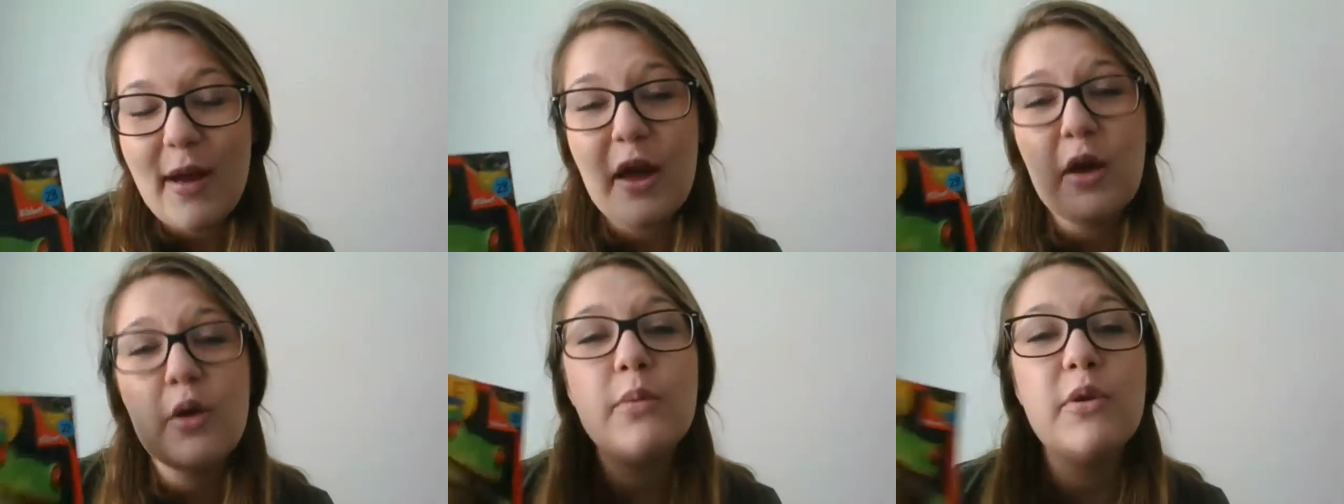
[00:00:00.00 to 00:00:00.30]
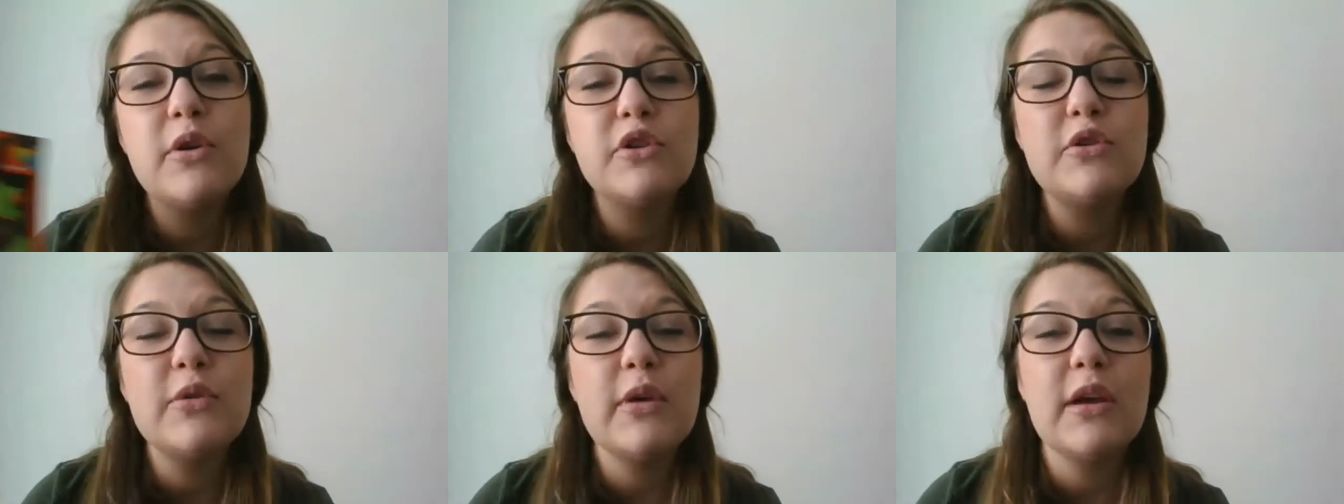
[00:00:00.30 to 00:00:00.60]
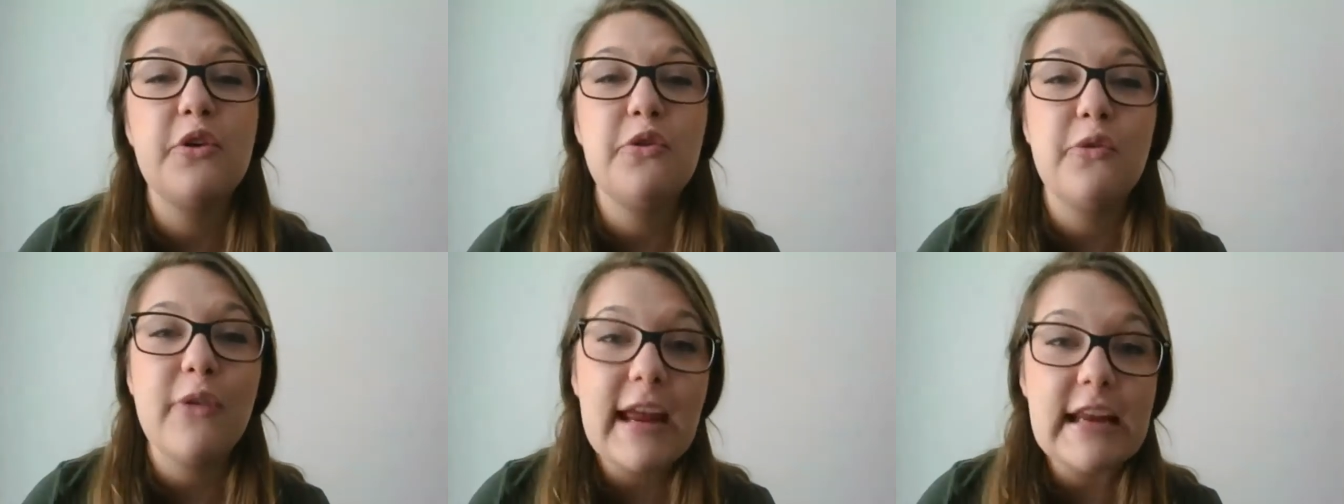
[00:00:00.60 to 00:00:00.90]
I hope you're
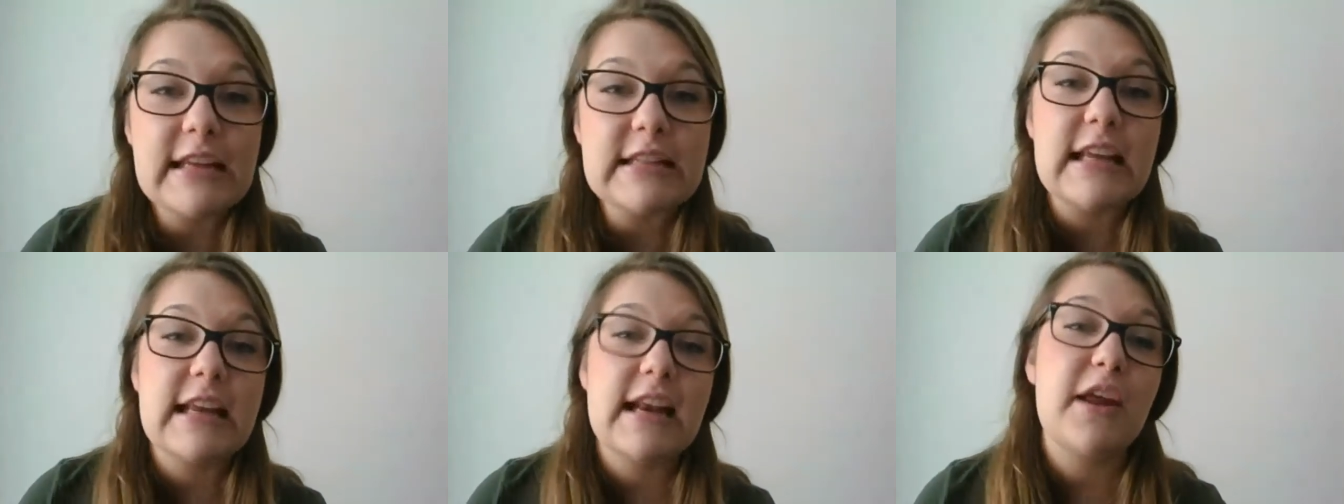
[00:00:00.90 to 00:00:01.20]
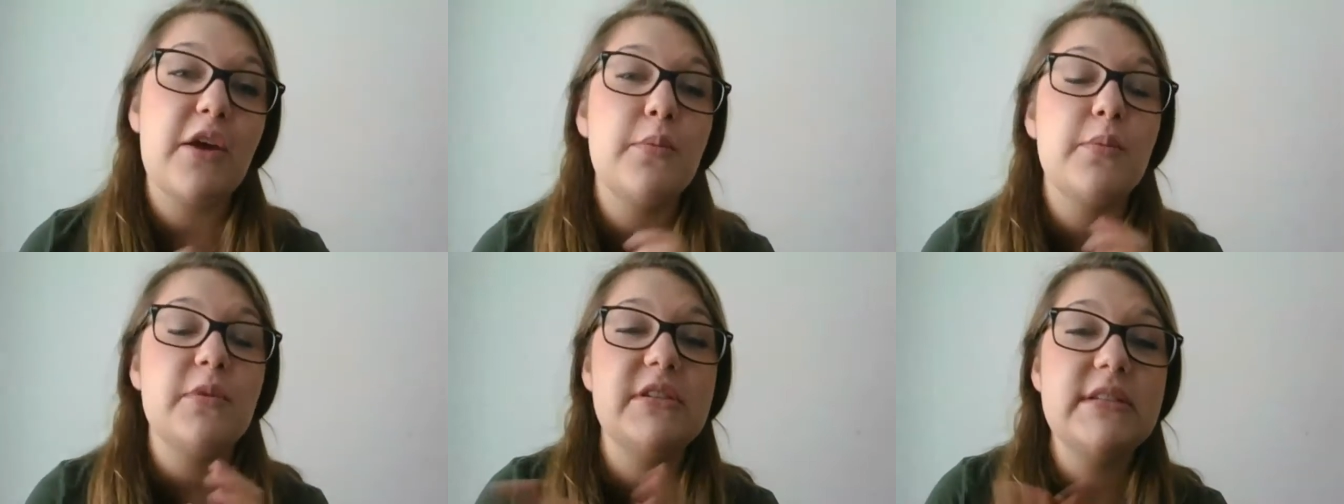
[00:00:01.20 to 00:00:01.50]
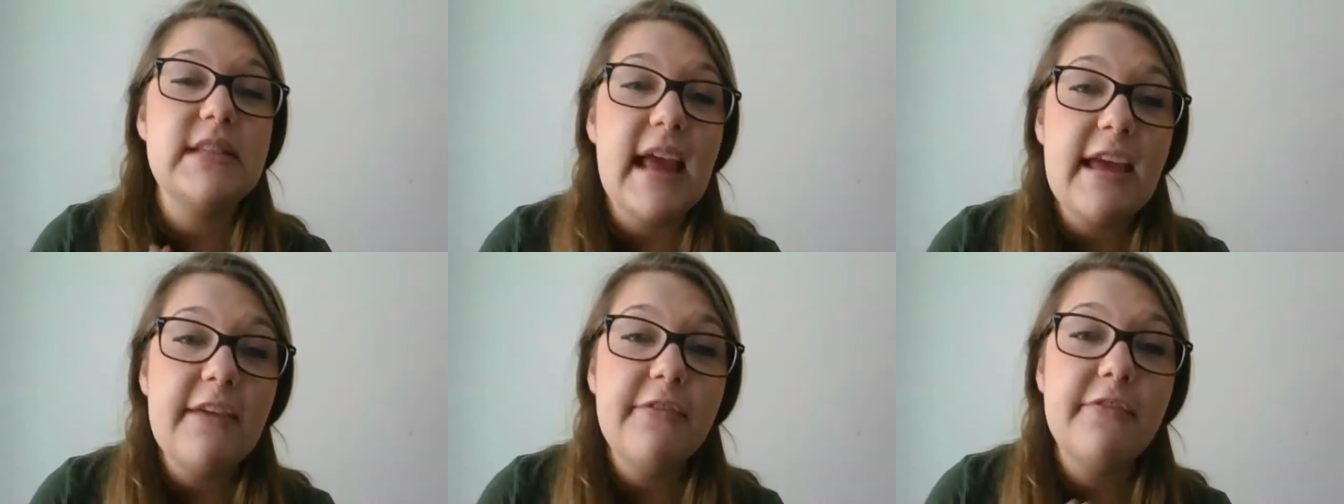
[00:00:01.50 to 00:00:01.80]
doing great, and I hope you're
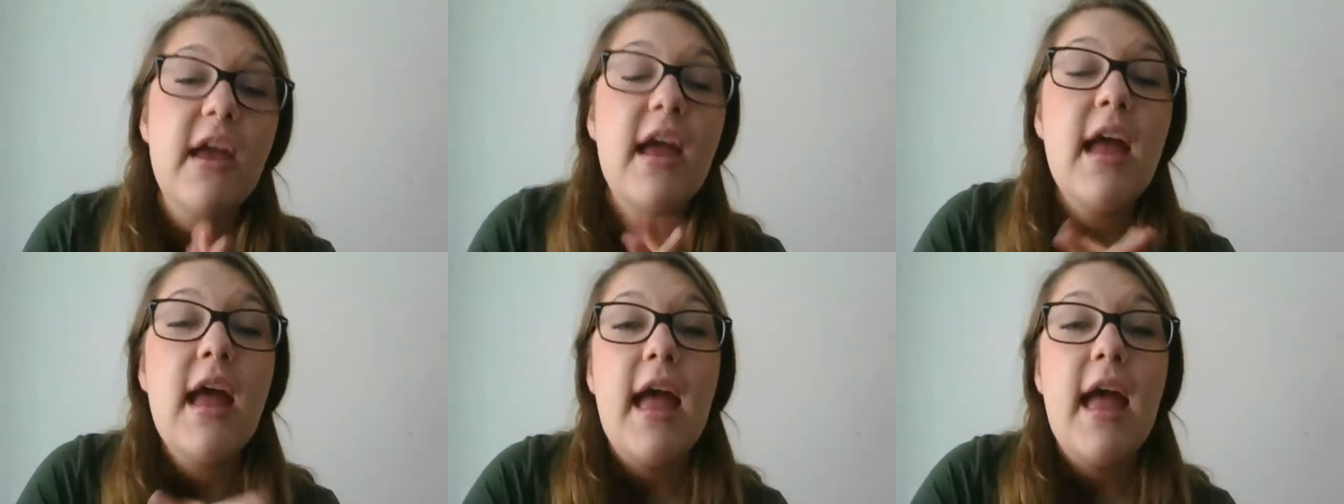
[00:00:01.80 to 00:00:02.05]
safe,